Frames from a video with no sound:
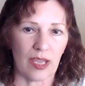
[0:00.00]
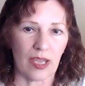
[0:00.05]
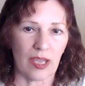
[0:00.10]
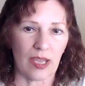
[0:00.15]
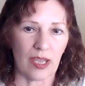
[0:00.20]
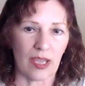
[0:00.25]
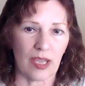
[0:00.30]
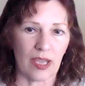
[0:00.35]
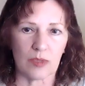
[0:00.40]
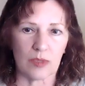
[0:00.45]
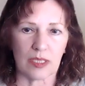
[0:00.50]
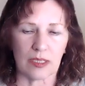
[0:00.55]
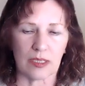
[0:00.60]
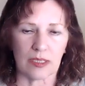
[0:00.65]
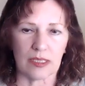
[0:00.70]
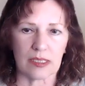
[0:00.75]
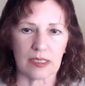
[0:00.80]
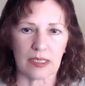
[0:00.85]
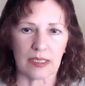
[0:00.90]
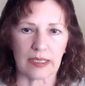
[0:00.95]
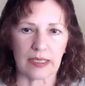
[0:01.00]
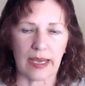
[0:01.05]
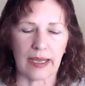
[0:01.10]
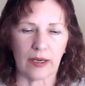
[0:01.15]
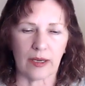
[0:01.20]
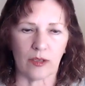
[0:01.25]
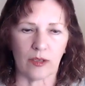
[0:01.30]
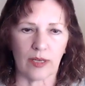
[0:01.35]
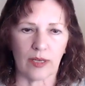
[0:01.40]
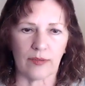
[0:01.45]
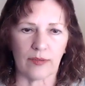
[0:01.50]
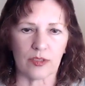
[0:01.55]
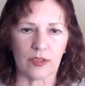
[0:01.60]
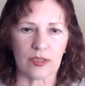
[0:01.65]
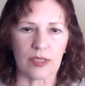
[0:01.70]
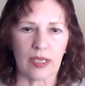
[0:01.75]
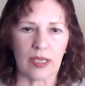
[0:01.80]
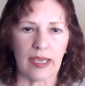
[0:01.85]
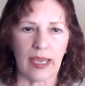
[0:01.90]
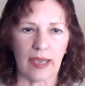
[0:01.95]
seemed, at least at higher
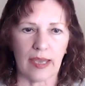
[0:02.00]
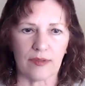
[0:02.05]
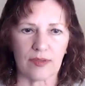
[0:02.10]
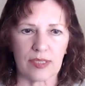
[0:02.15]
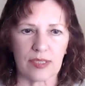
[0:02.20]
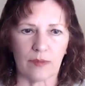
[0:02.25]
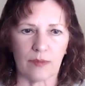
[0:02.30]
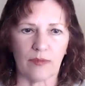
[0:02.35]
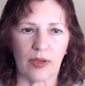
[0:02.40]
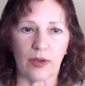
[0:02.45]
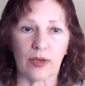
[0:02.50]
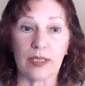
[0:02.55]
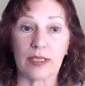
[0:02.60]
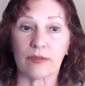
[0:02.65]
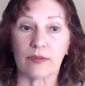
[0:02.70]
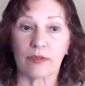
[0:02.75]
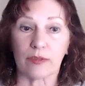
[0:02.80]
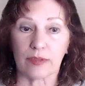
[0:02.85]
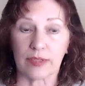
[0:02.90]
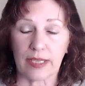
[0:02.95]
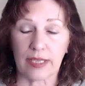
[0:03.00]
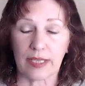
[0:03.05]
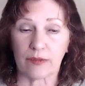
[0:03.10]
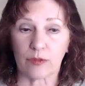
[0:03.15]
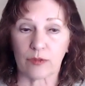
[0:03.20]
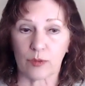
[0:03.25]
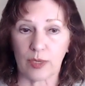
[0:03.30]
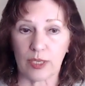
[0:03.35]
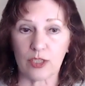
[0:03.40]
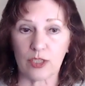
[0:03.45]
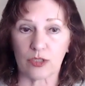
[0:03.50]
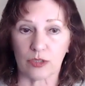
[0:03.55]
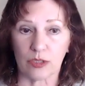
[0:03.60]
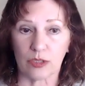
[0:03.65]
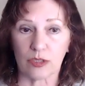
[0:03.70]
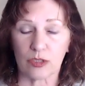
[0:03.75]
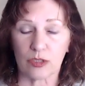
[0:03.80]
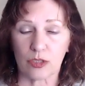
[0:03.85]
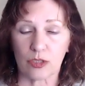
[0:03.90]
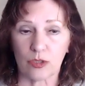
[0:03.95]
levels, have seemed very
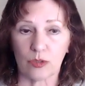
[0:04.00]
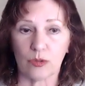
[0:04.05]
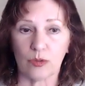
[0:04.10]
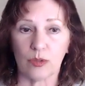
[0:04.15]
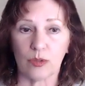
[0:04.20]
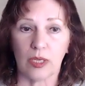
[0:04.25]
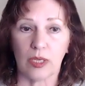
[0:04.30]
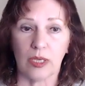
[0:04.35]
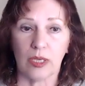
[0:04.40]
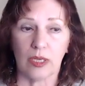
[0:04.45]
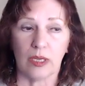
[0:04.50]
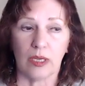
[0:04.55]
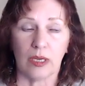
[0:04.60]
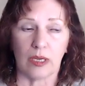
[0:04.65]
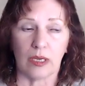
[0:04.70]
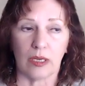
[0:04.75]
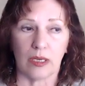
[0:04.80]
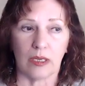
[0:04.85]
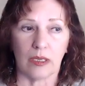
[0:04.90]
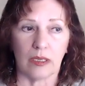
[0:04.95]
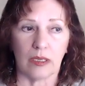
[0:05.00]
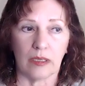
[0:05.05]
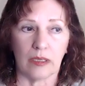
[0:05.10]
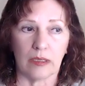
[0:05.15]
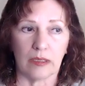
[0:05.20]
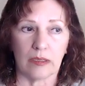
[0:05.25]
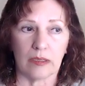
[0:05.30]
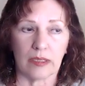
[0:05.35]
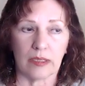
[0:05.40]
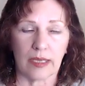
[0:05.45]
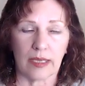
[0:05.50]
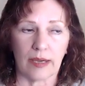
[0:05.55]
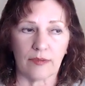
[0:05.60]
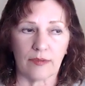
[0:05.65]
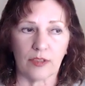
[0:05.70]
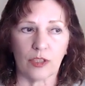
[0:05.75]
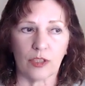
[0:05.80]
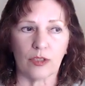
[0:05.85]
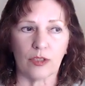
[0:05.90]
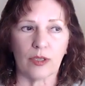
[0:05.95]
deferential to the
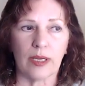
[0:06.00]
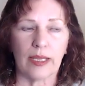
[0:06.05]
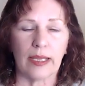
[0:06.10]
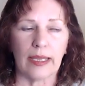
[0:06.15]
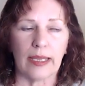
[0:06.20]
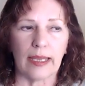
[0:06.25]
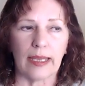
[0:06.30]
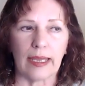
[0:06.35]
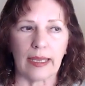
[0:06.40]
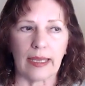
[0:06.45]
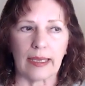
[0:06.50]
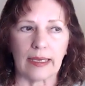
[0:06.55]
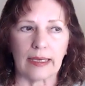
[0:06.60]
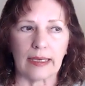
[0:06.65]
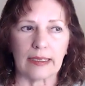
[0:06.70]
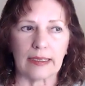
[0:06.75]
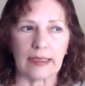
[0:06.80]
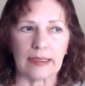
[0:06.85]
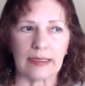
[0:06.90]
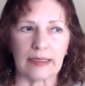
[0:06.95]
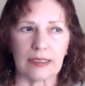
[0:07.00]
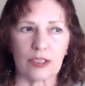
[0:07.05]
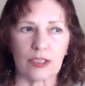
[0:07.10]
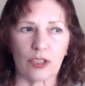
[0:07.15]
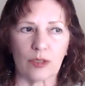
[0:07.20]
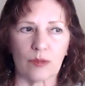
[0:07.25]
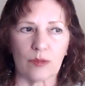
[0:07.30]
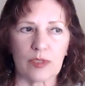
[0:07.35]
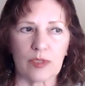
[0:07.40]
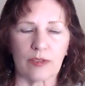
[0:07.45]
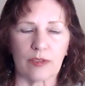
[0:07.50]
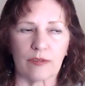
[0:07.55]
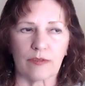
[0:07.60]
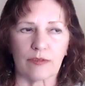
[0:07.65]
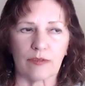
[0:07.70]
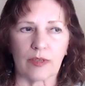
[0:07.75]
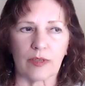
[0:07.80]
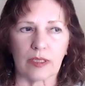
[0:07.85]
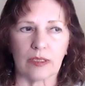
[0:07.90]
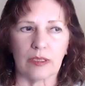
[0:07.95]
governor, and in terms
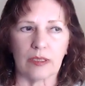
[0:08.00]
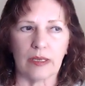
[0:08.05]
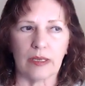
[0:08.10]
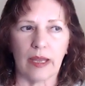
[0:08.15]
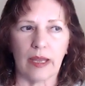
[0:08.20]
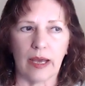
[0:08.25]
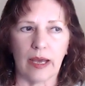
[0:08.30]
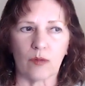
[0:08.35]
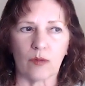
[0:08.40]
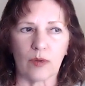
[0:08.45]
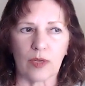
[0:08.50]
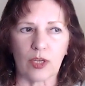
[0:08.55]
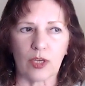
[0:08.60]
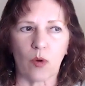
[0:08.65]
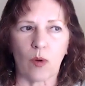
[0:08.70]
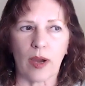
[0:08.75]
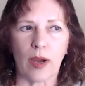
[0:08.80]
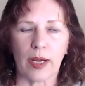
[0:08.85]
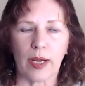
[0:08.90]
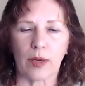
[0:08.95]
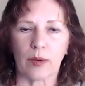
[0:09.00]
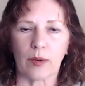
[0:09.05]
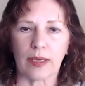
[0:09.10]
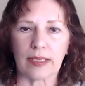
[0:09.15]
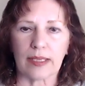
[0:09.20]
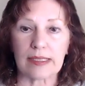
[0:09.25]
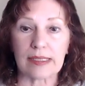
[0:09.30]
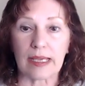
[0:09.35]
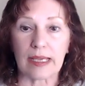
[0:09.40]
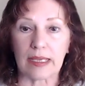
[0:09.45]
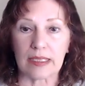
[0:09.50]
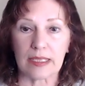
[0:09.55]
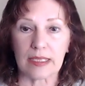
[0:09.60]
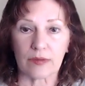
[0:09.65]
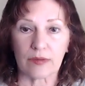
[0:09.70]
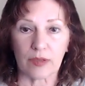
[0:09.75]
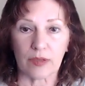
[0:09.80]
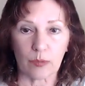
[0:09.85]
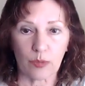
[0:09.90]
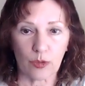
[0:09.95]
of not requiring
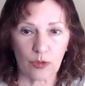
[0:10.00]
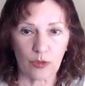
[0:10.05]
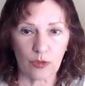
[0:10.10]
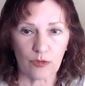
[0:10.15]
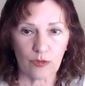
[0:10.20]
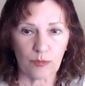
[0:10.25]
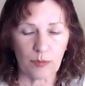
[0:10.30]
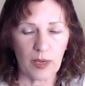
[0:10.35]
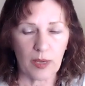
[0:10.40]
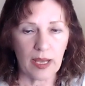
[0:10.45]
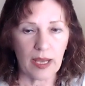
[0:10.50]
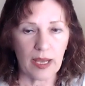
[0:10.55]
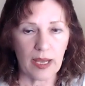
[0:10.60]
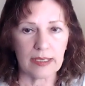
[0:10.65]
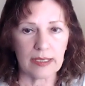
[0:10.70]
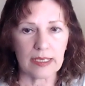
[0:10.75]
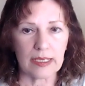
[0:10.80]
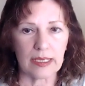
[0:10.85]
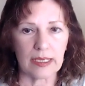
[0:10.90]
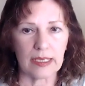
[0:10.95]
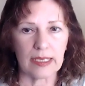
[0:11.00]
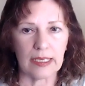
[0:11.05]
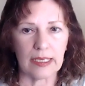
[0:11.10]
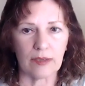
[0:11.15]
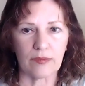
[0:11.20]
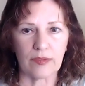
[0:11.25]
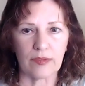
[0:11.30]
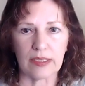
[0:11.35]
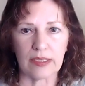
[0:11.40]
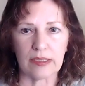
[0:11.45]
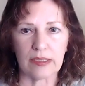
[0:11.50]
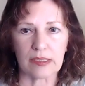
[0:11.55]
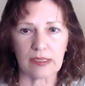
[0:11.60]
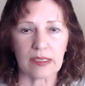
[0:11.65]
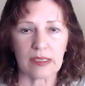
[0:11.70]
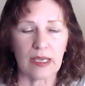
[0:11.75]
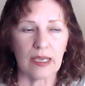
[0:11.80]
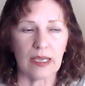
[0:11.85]
scientific proof behind any of these